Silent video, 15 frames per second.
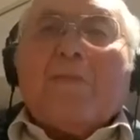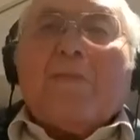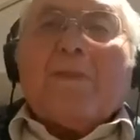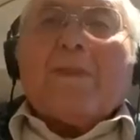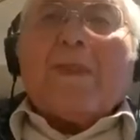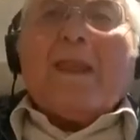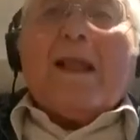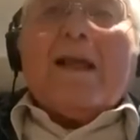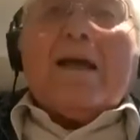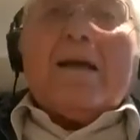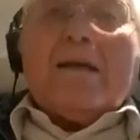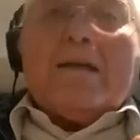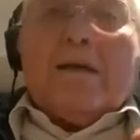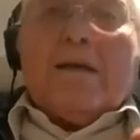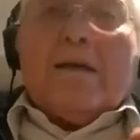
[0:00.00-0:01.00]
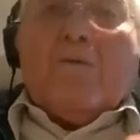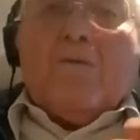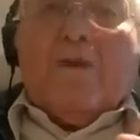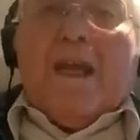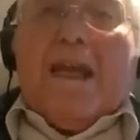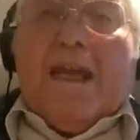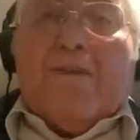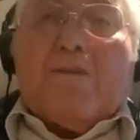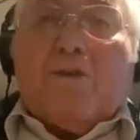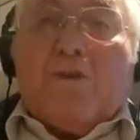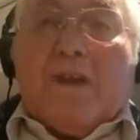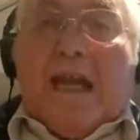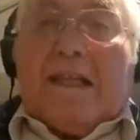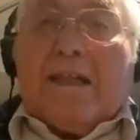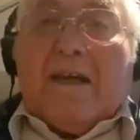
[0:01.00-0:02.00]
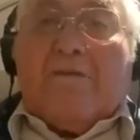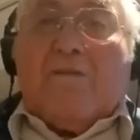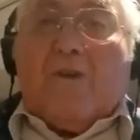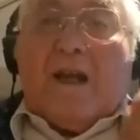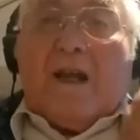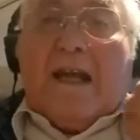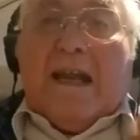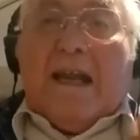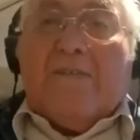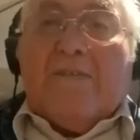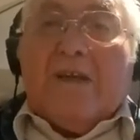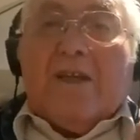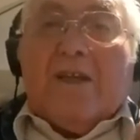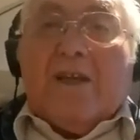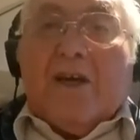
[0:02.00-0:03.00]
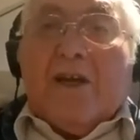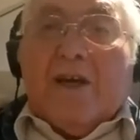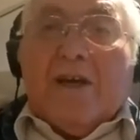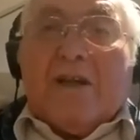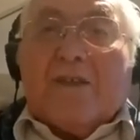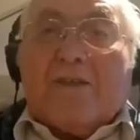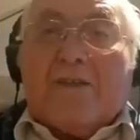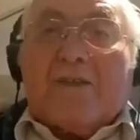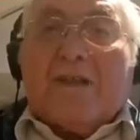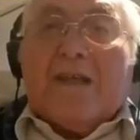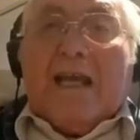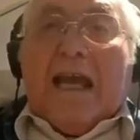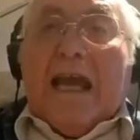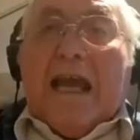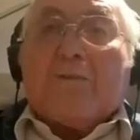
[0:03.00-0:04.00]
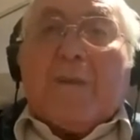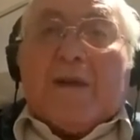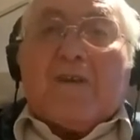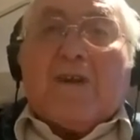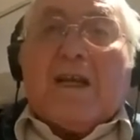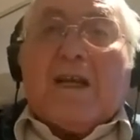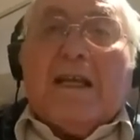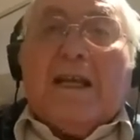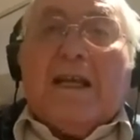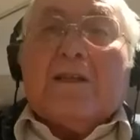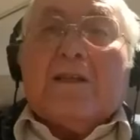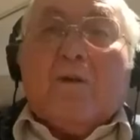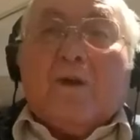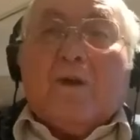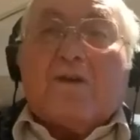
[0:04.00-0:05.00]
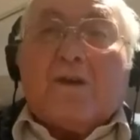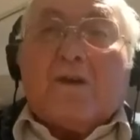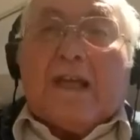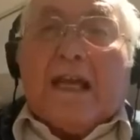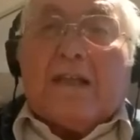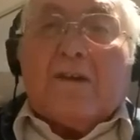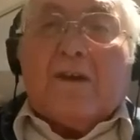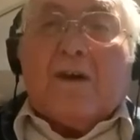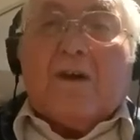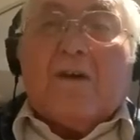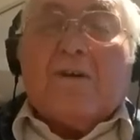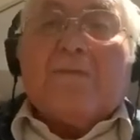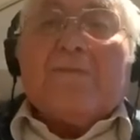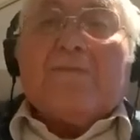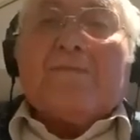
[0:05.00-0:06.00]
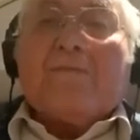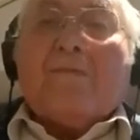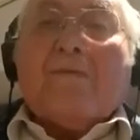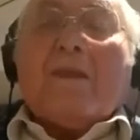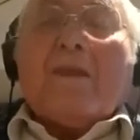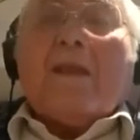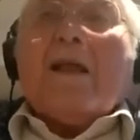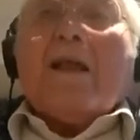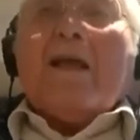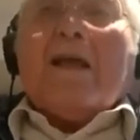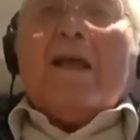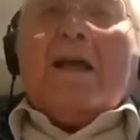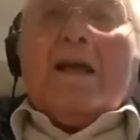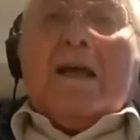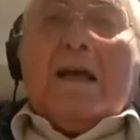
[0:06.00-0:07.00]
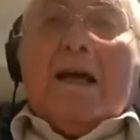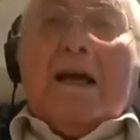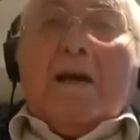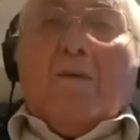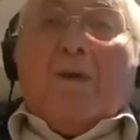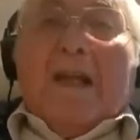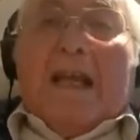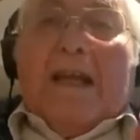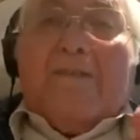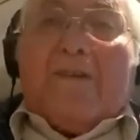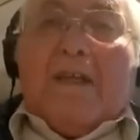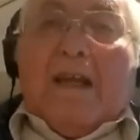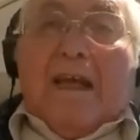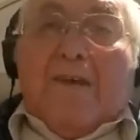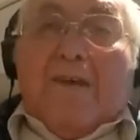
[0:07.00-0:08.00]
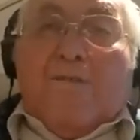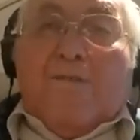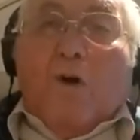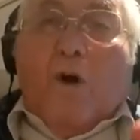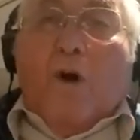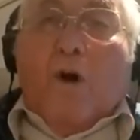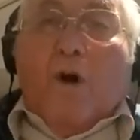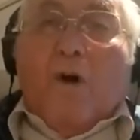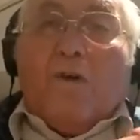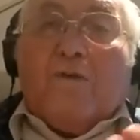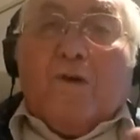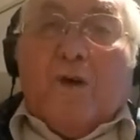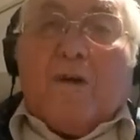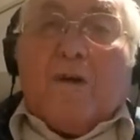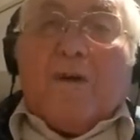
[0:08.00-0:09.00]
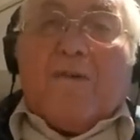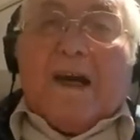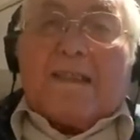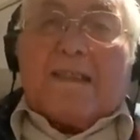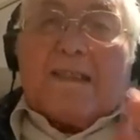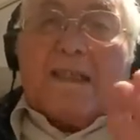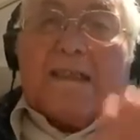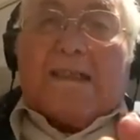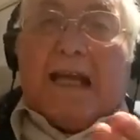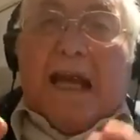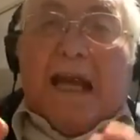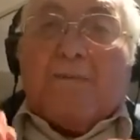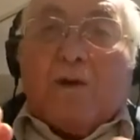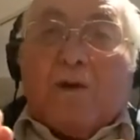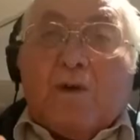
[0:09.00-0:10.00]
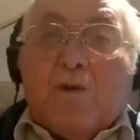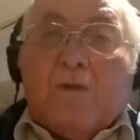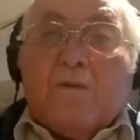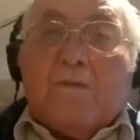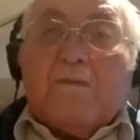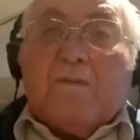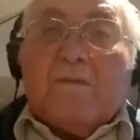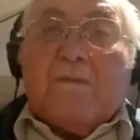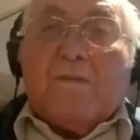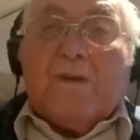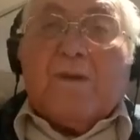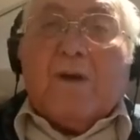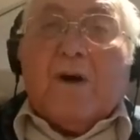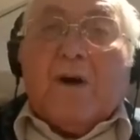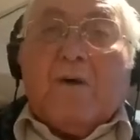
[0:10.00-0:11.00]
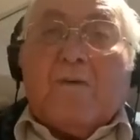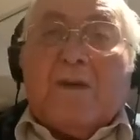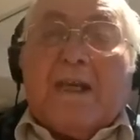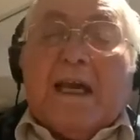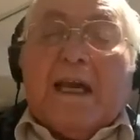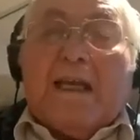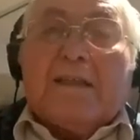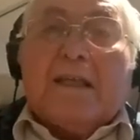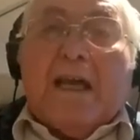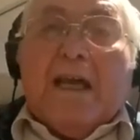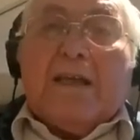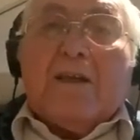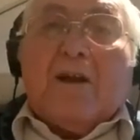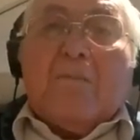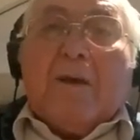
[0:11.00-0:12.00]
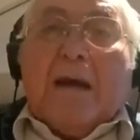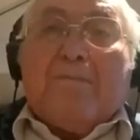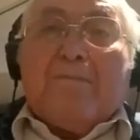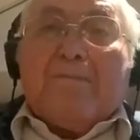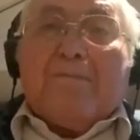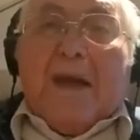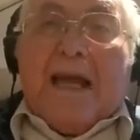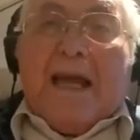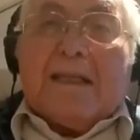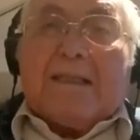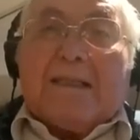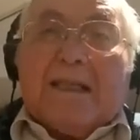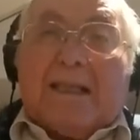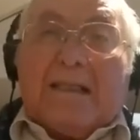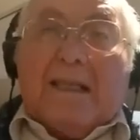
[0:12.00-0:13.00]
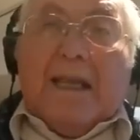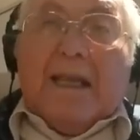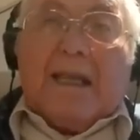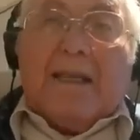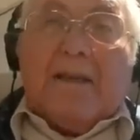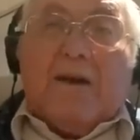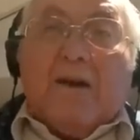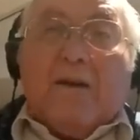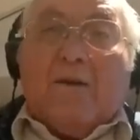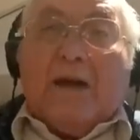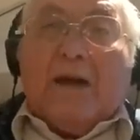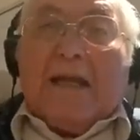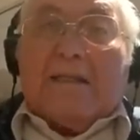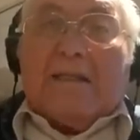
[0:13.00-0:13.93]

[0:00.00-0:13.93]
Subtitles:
we lived together for 11 years, especially in the Warsaw Ghetto. We lived all four of us in the same room. We had, my parents had, had their 2 beds,